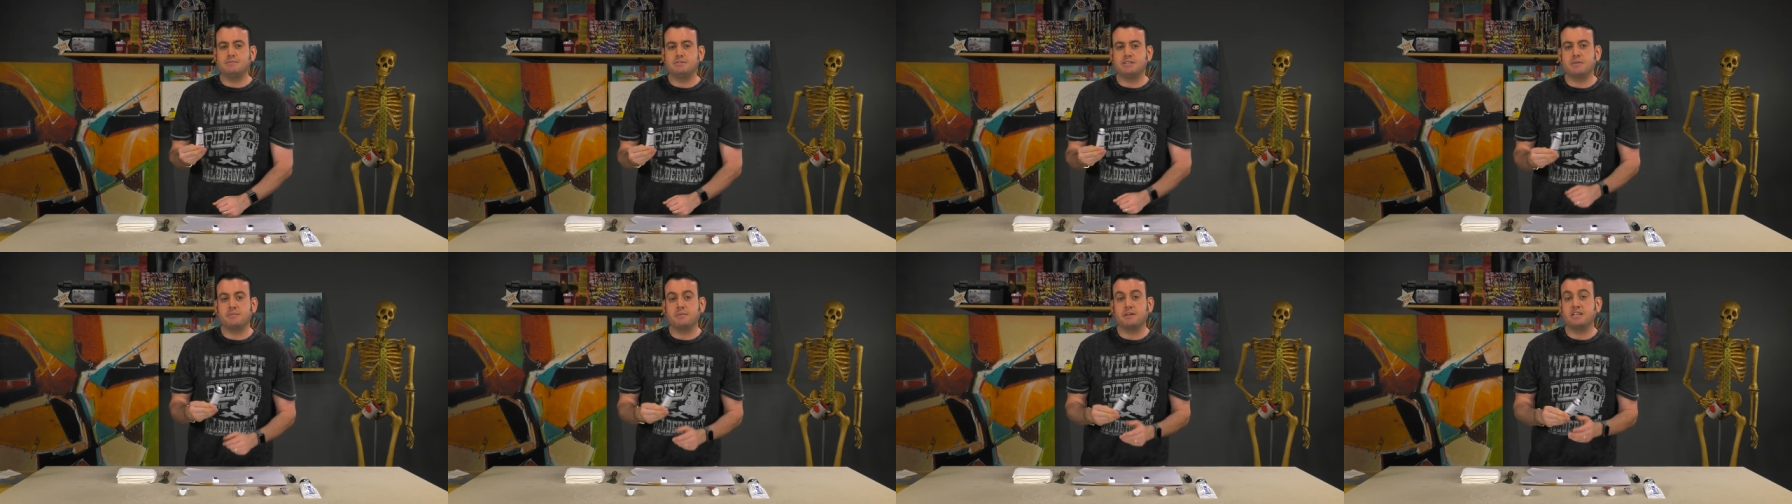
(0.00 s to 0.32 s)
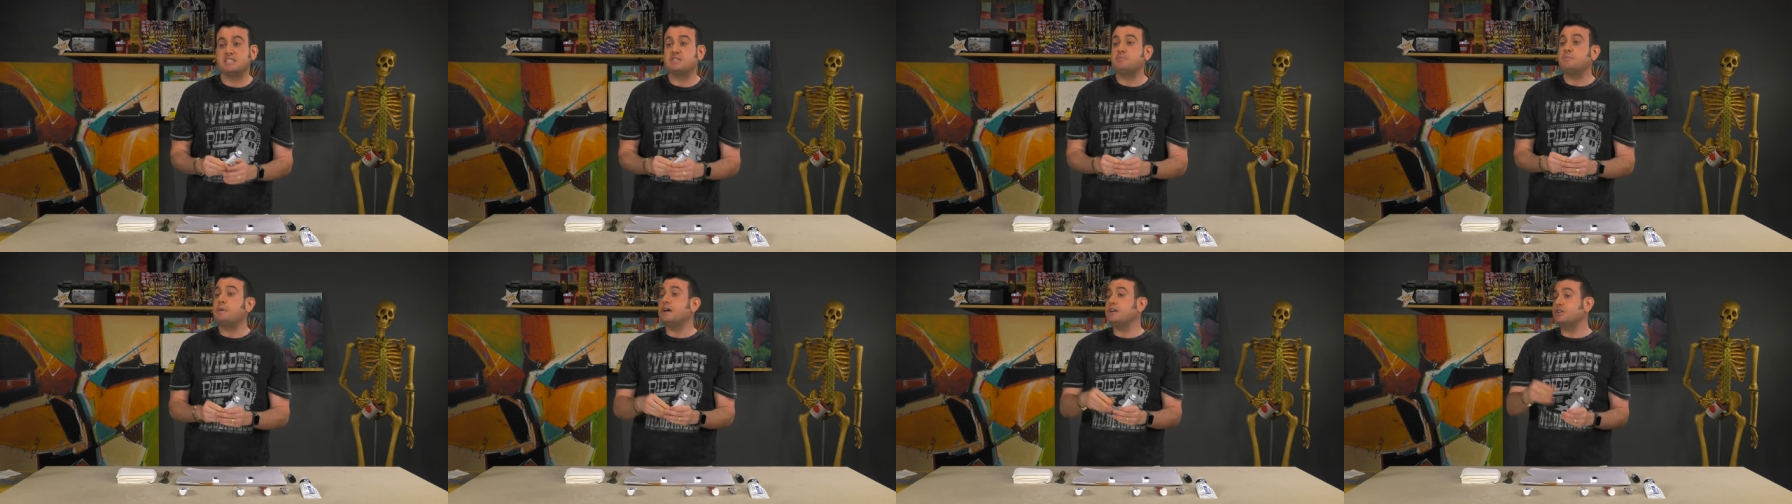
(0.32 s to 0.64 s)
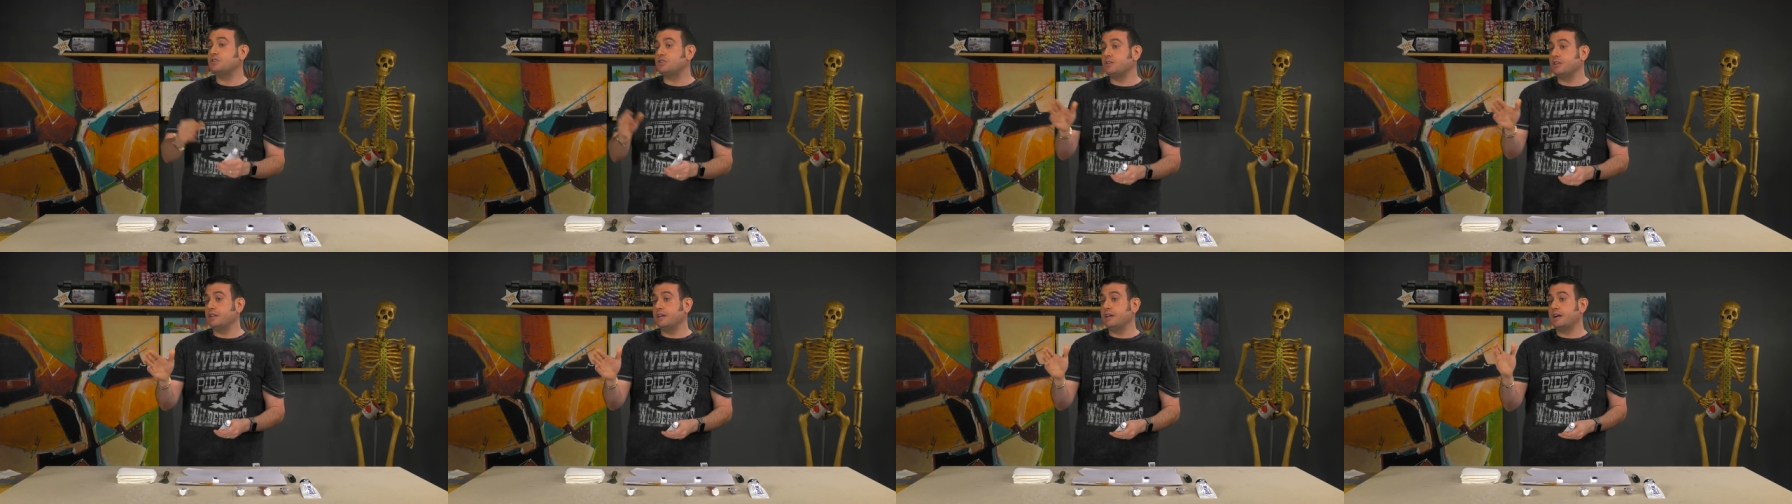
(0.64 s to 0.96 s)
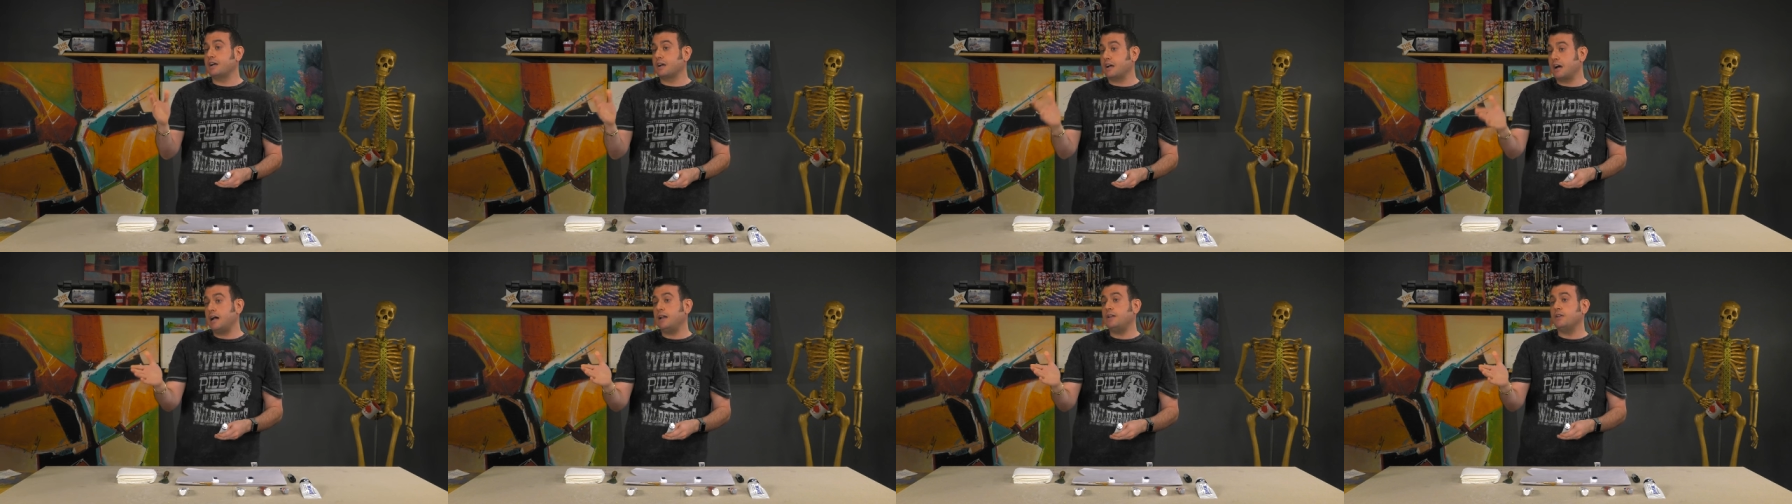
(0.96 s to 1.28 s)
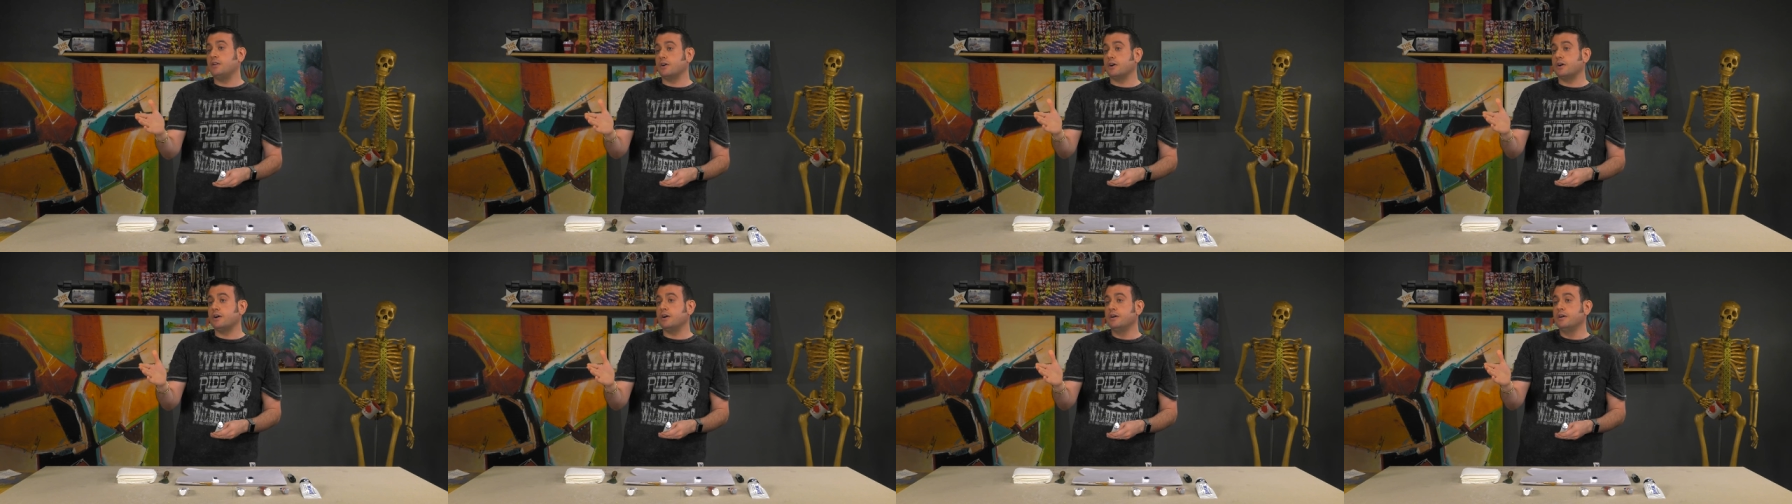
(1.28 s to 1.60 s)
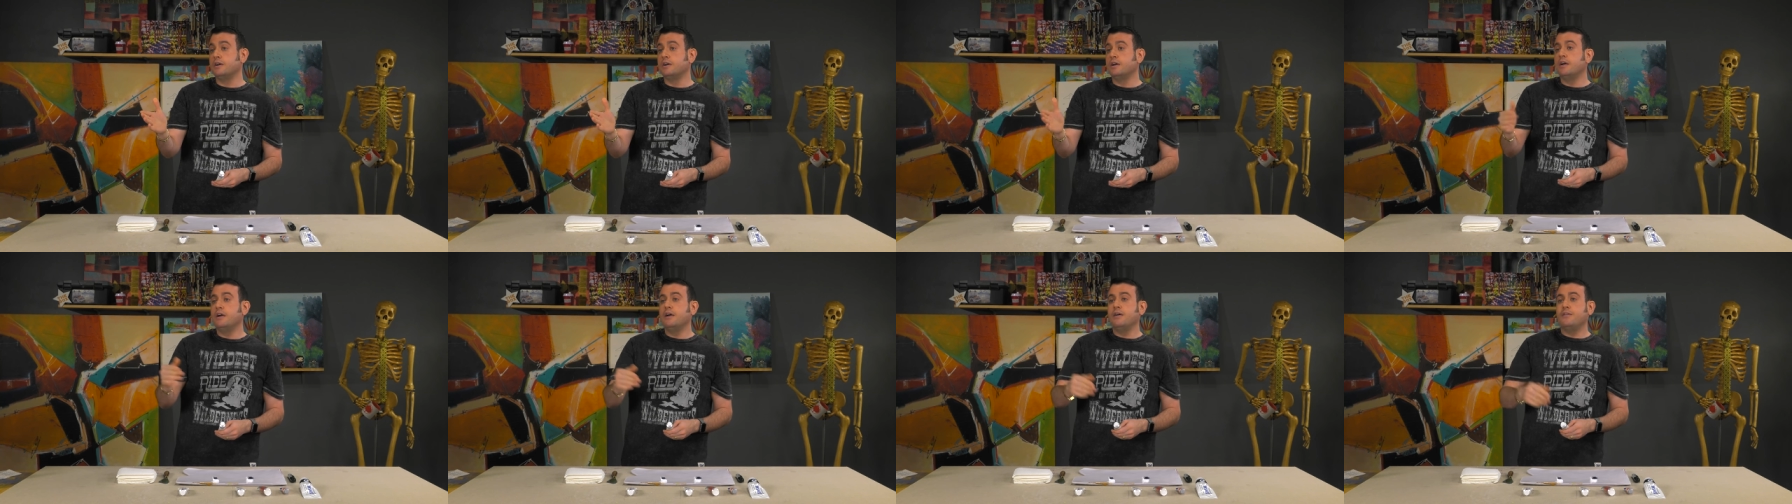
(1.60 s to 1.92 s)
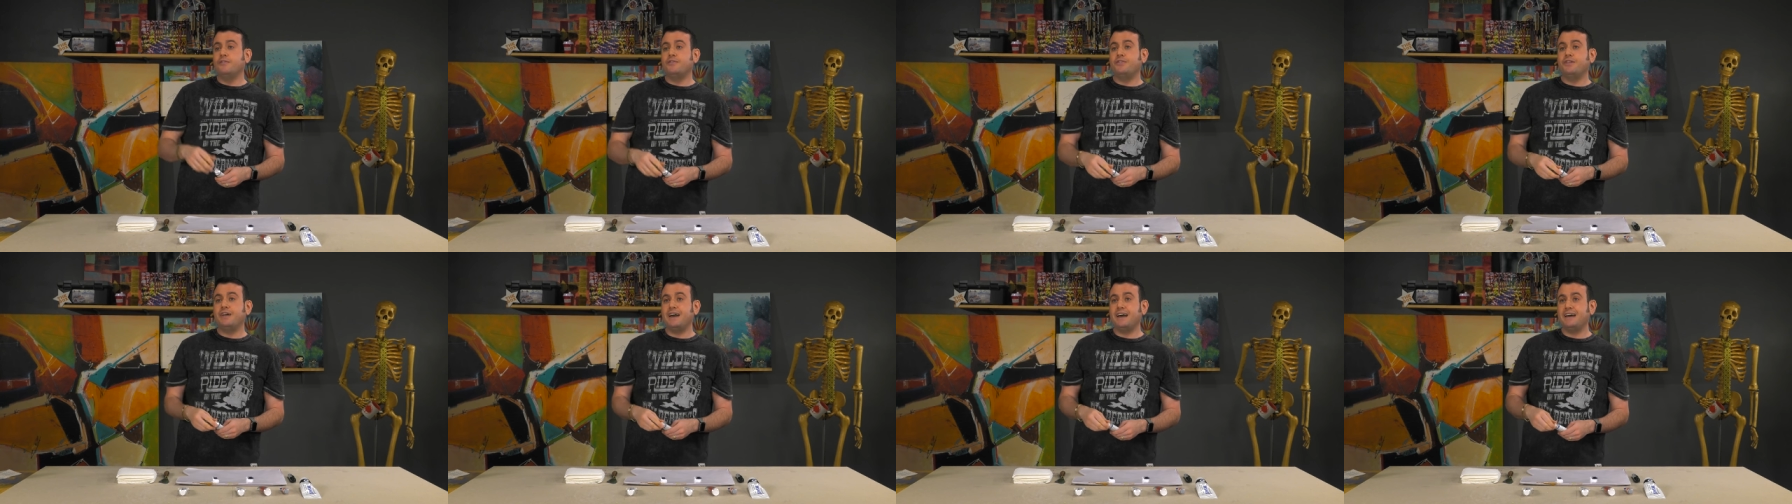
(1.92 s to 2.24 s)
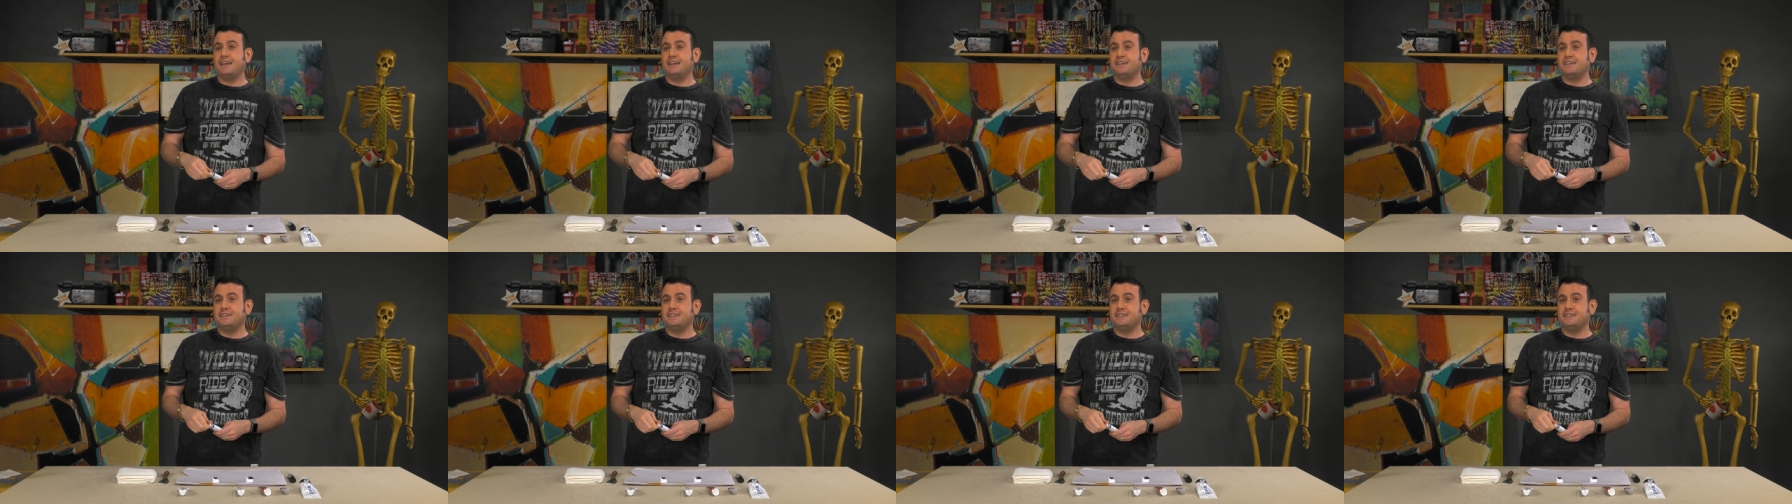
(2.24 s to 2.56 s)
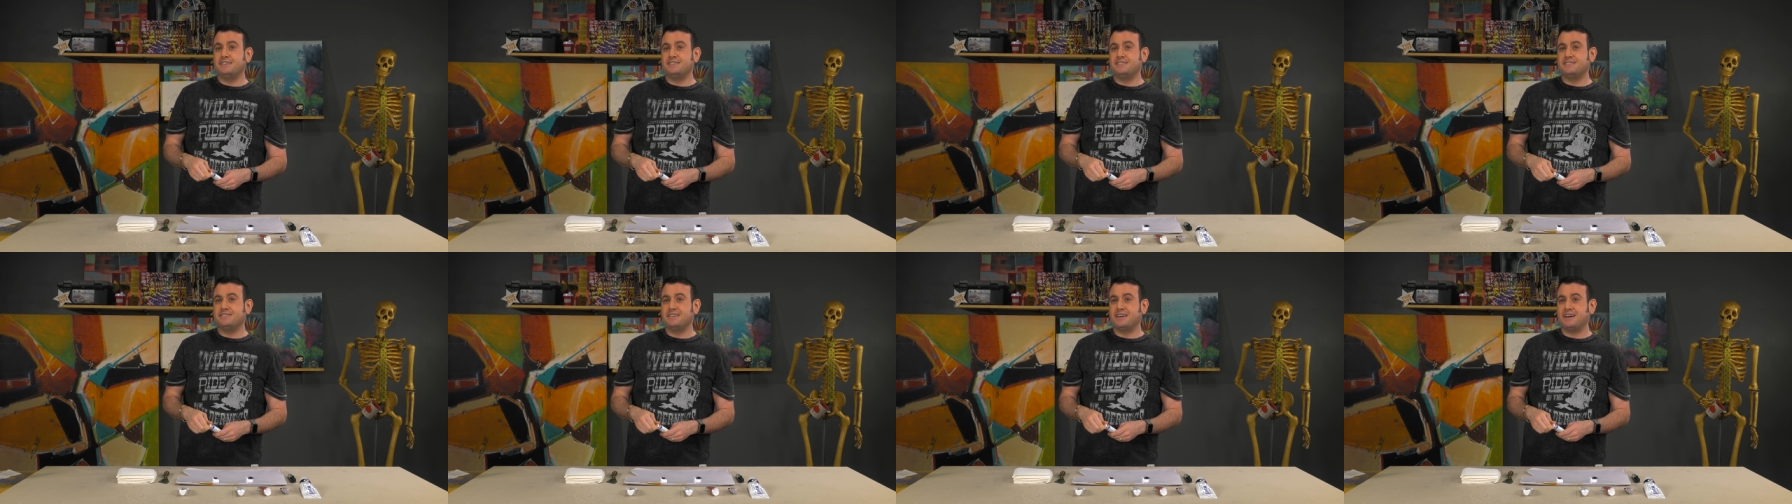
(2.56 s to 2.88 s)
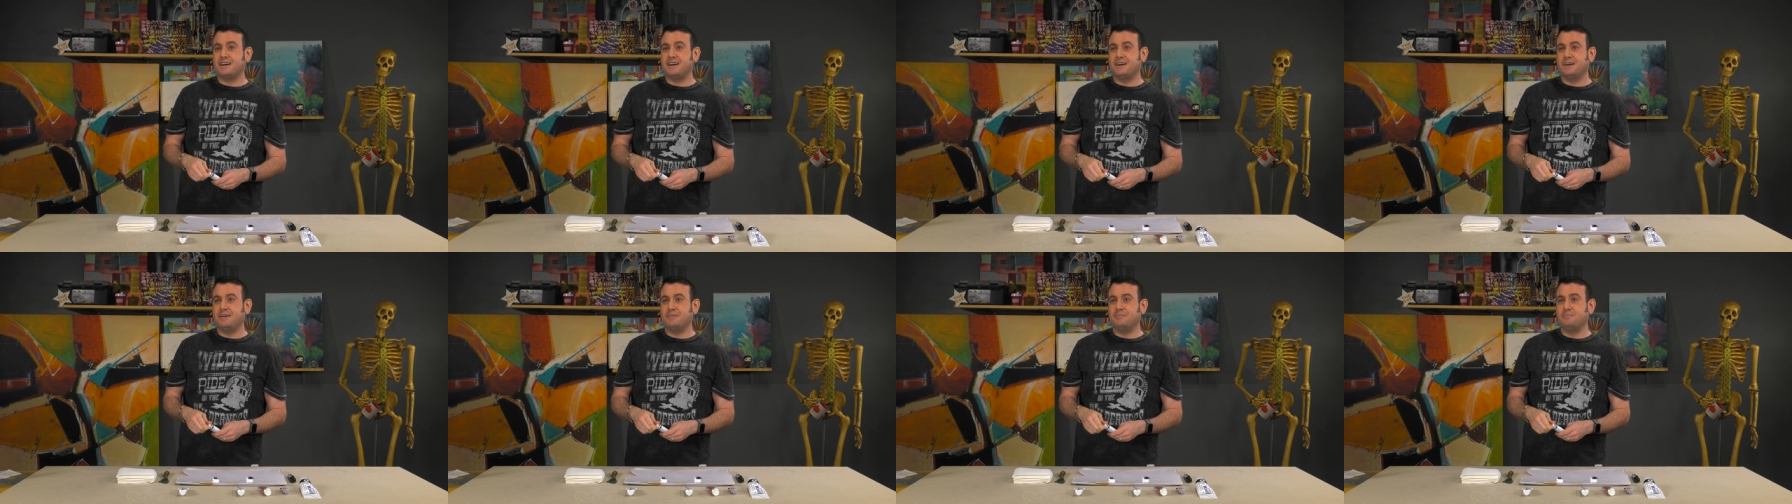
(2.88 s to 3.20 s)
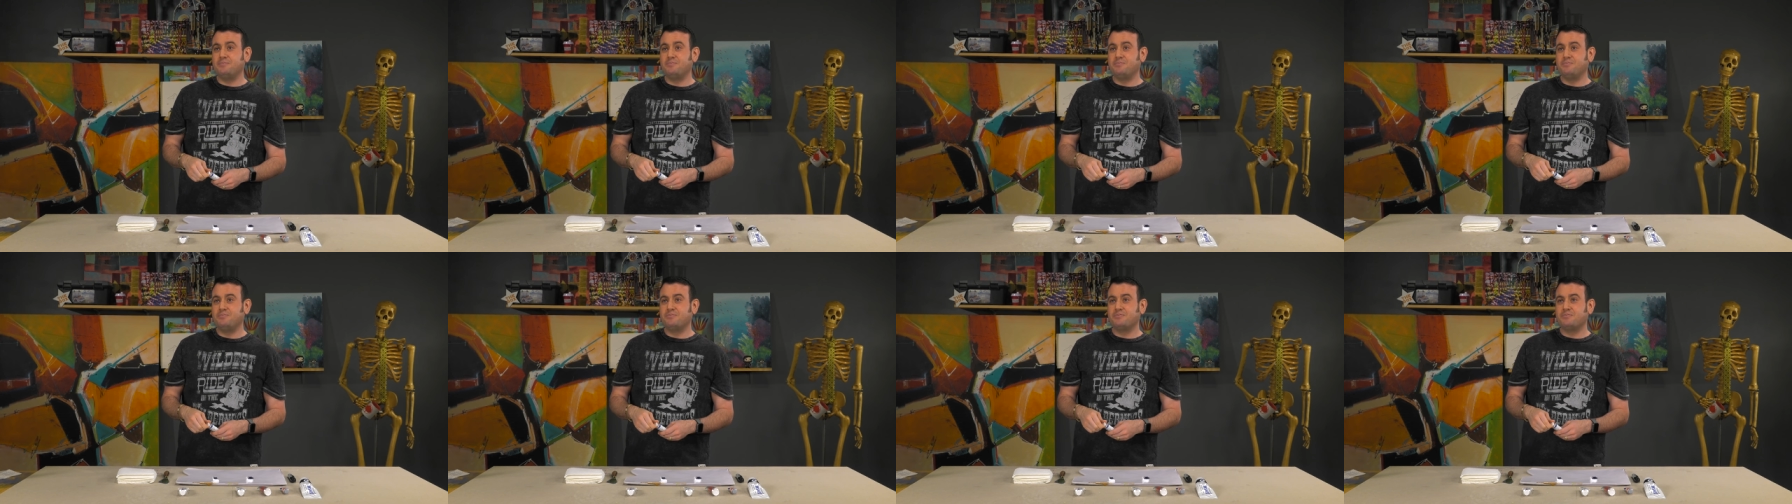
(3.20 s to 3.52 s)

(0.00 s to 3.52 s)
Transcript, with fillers: something, especially a color that is um,